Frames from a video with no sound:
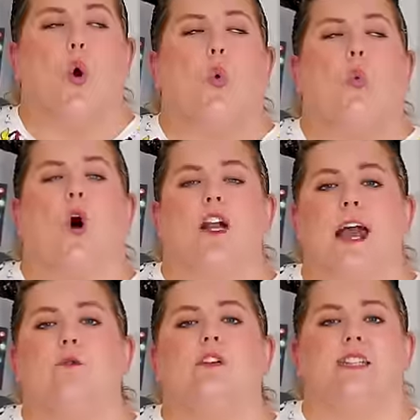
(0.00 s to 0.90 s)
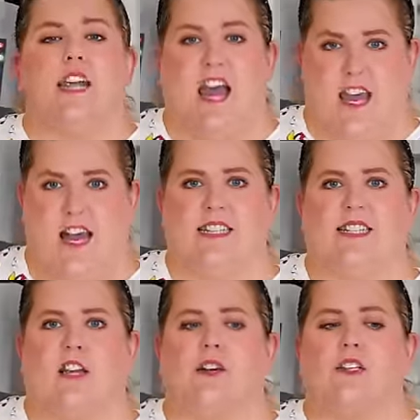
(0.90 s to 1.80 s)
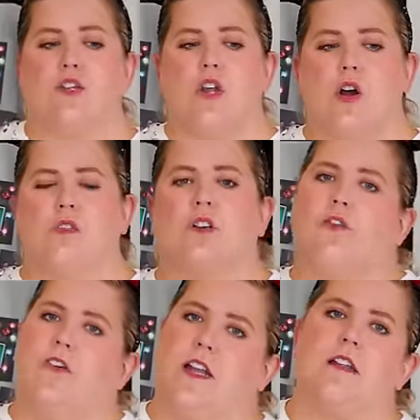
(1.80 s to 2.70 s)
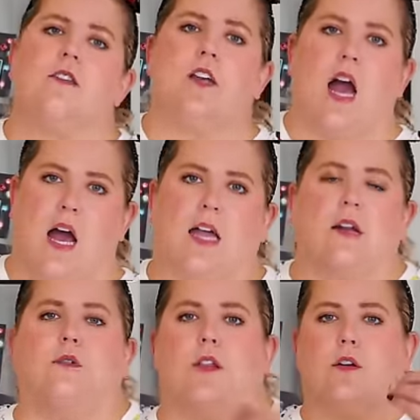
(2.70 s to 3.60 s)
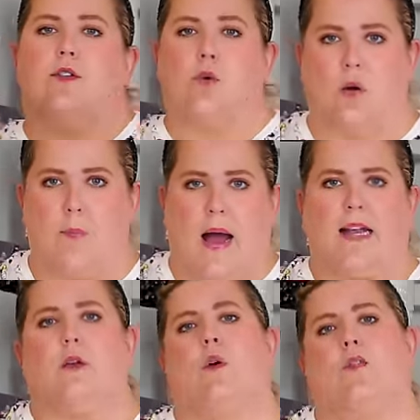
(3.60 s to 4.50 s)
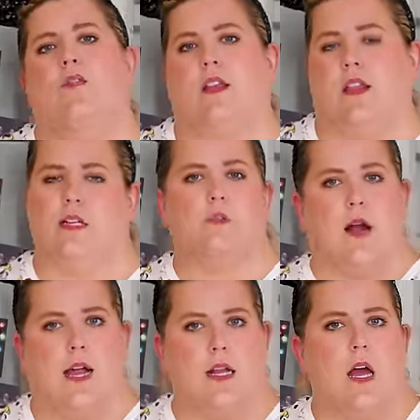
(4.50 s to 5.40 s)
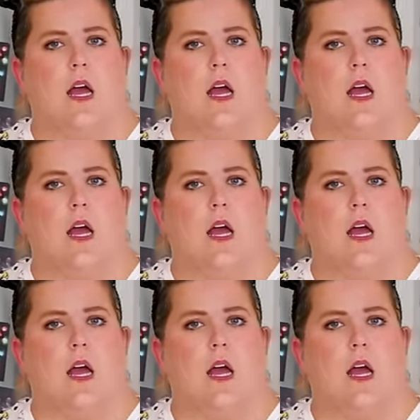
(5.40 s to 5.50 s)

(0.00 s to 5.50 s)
What I will say is there is no definitive guide of whether your body will fit this ride.